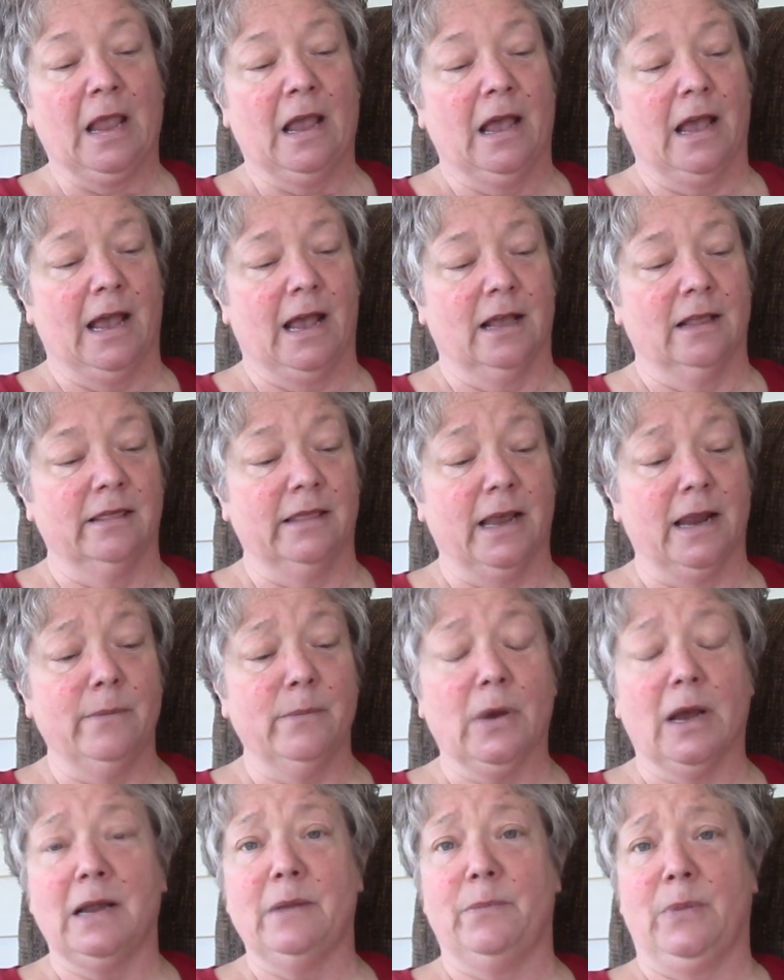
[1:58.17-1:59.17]
And they
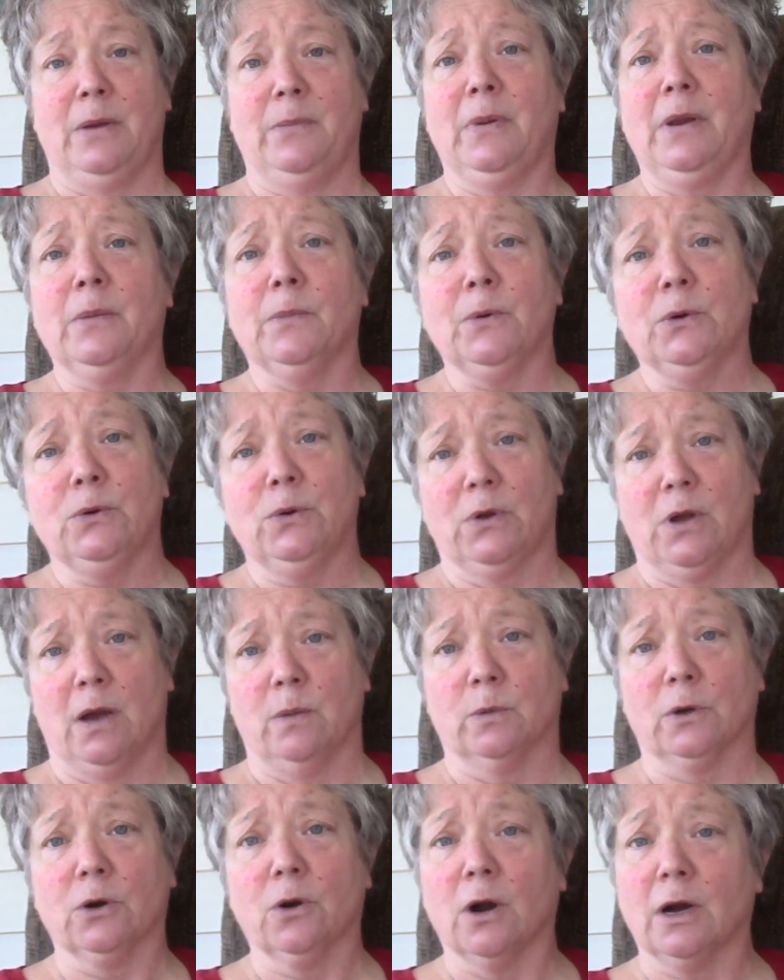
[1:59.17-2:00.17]
might be people who
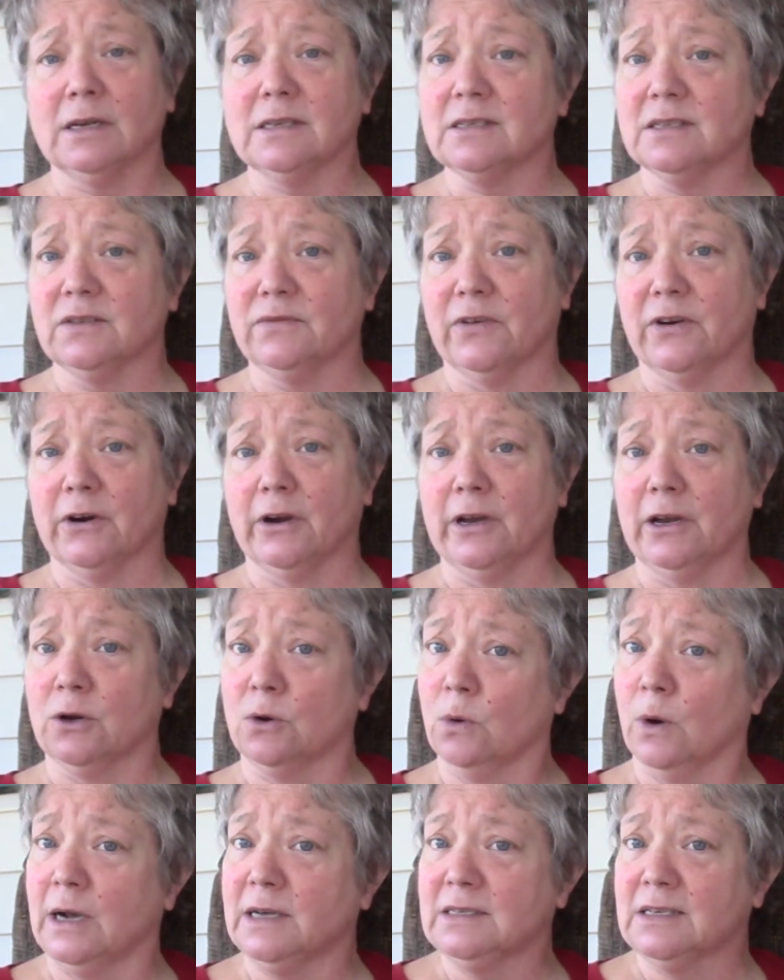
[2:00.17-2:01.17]
come across as very
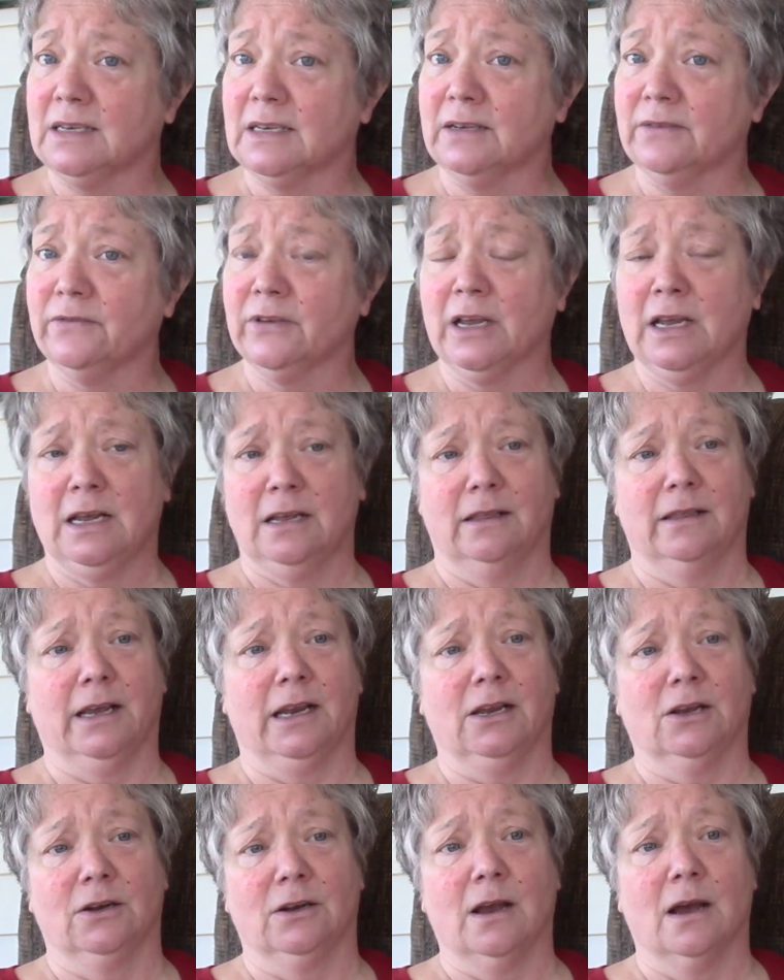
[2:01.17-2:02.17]
aggressive. They
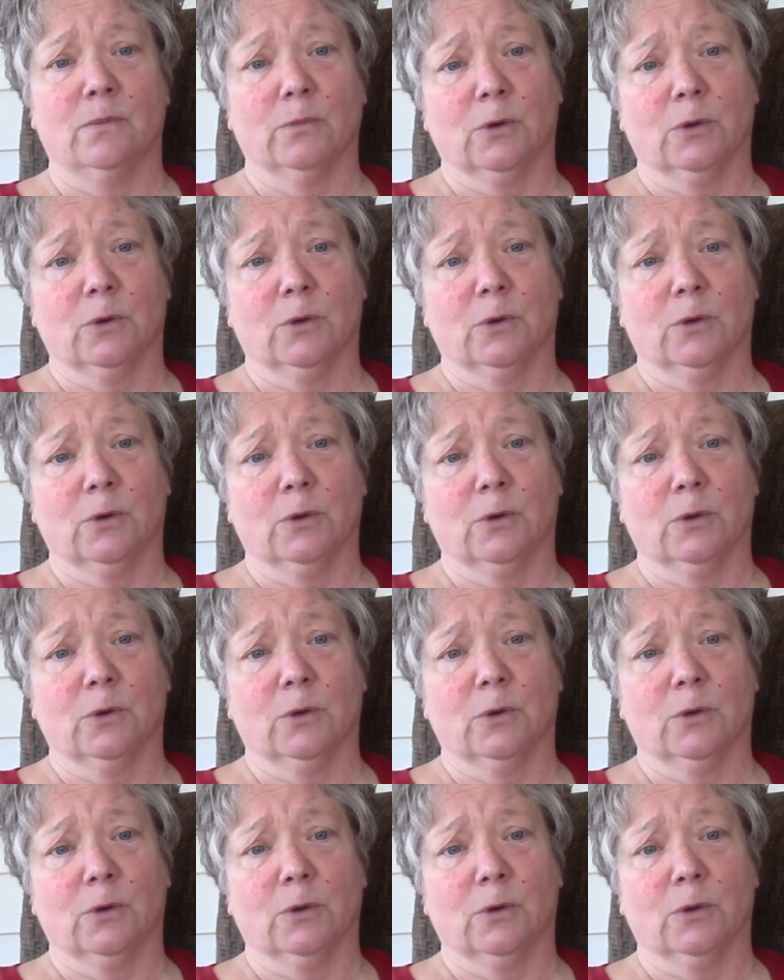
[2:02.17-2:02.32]
could come